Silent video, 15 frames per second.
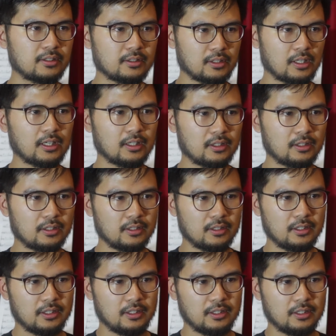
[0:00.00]
is like
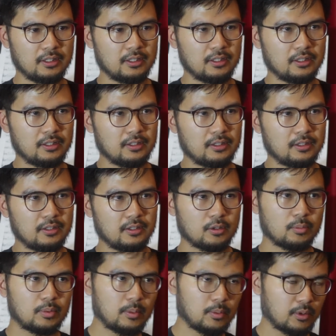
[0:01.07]
you
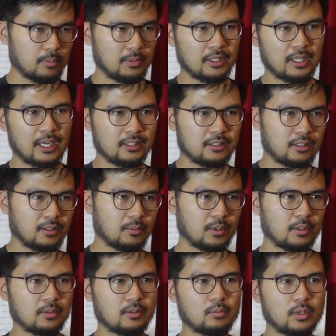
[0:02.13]
know people could be dancing
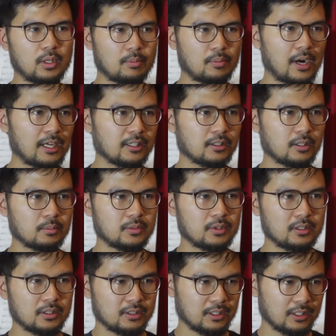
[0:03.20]
with when the brass comes
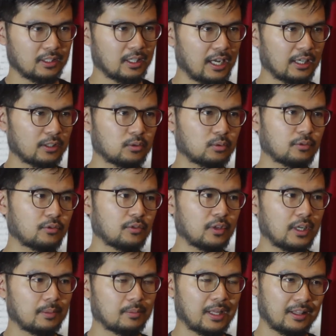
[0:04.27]
in it's like the extra
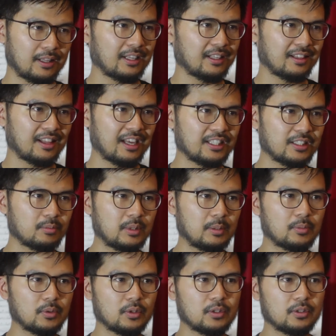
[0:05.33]
flame that like lights
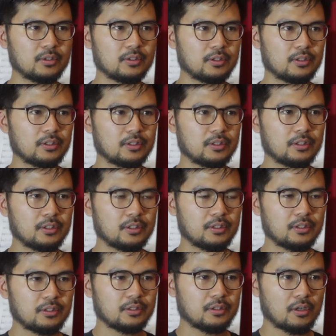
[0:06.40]
people
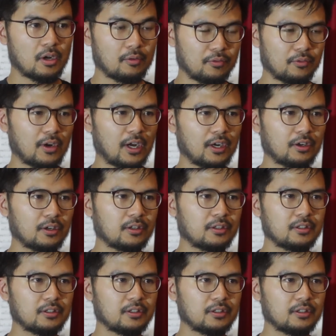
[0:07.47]
on fire